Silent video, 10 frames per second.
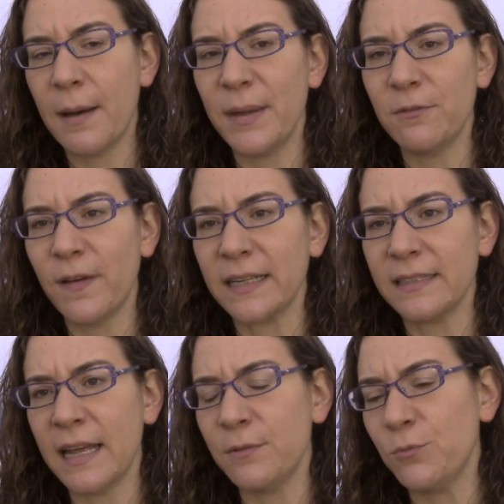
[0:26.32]
In fact,
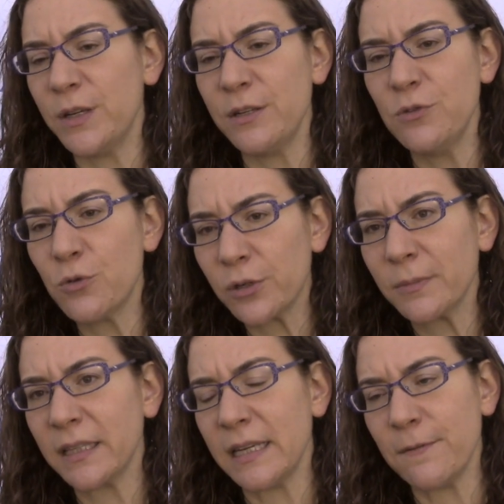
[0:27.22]
and we
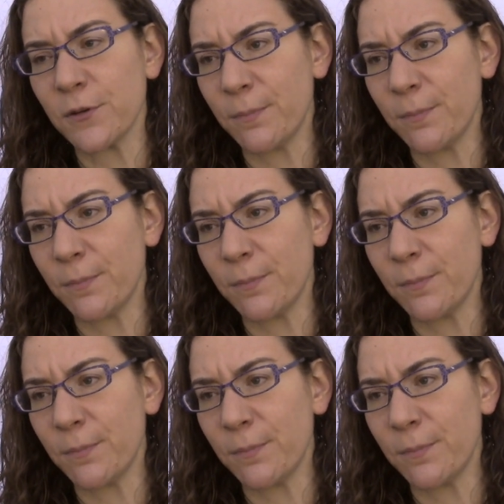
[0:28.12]
normally,